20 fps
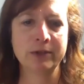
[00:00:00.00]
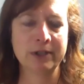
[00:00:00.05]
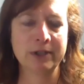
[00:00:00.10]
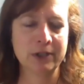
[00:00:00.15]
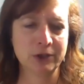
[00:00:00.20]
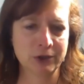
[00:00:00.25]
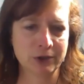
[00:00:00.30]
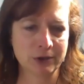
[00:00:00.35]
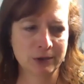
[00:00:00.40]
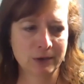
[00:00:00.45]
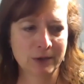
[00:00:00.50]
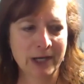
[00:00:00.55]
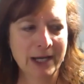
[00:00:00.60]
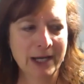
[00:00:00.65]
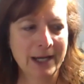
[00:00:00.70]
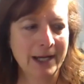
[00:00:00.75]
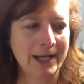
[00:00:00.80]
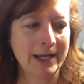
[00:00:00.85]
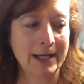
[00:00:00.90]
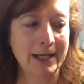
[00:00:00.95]
issue,
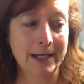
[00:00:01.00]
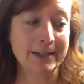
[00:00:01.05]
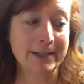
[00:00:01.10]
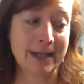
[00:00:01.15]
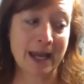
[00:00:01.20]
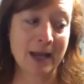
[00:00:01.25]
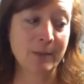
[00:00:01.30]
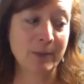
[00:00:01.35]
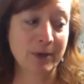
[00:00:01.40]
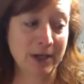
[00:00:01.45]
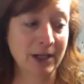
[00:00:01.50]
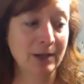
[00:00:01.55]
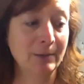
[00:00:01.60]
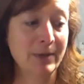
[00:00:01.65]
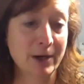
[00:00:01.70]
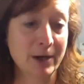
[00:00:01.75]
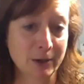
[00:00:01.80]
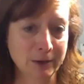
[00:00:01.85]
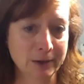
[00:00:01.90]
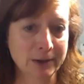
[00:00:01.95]
it is happening in
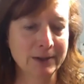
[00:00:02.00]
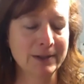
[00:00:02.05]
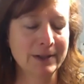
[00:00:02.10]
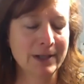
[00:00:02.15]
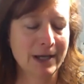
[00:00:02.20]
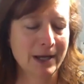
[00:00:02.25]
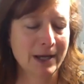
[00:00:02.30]
Maryland.